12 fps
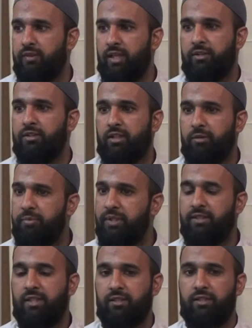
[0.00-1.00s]
That was a
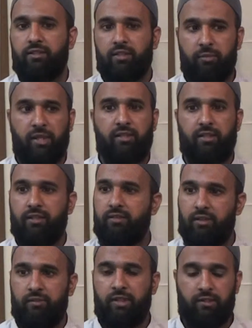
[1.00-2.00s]
complete sentence, it makes
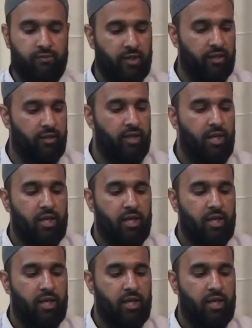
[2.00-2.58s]
sense, everything's fine.